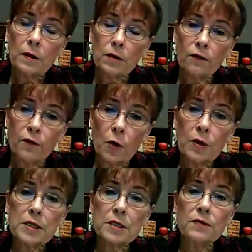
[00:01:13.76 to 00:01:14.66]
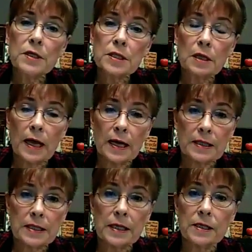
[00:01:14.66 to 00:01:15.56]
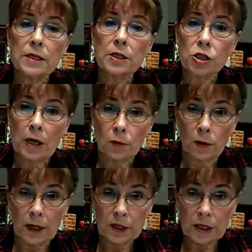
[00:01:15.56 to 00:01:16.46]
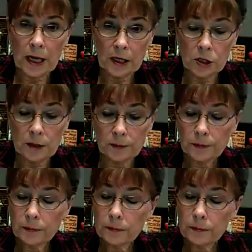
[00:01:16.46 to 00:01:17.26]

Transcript: the focus of this class is general education.